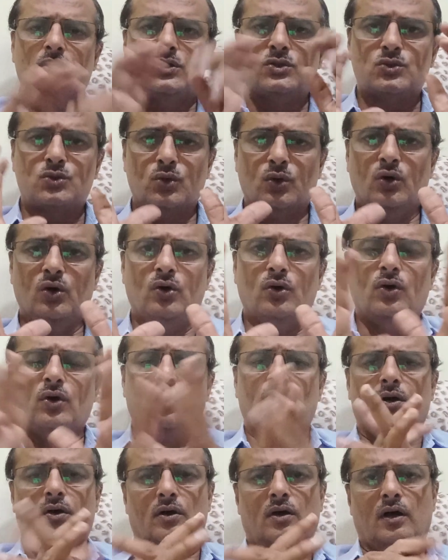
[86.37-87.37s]

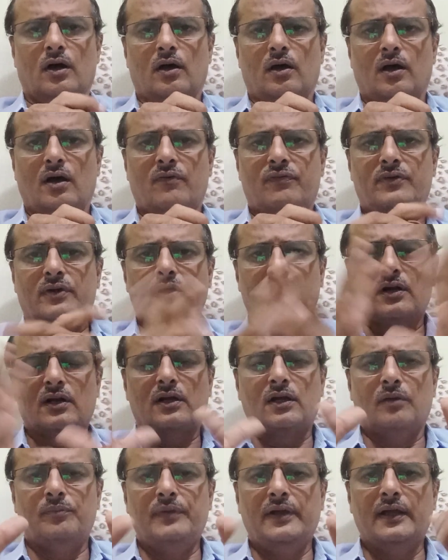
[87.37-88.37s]
So after
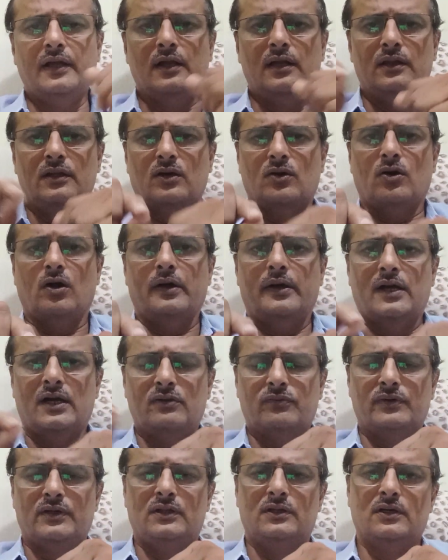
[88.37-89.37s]
coming in the
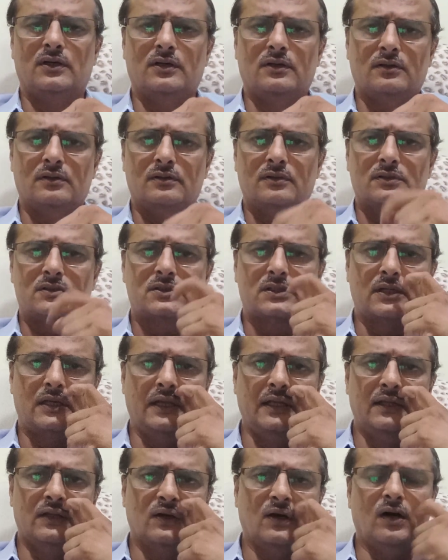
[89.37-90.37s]
contact with the
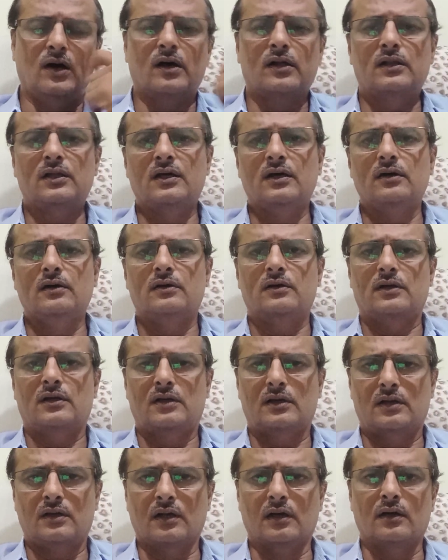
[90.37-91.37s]
skin or the
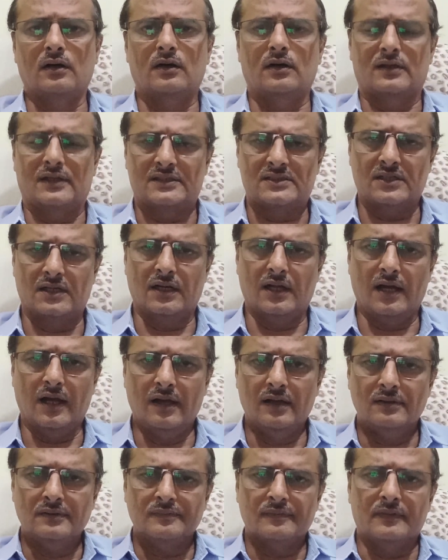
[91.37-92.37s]
tongue,
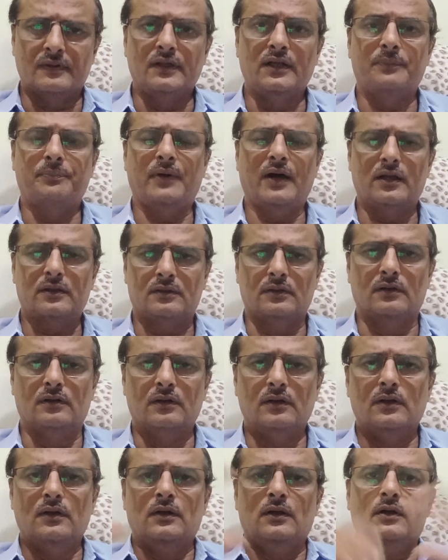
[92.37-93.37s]
rasana,
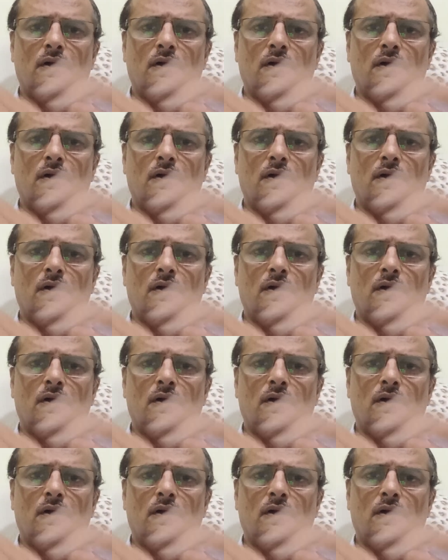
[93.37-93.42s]
nipata,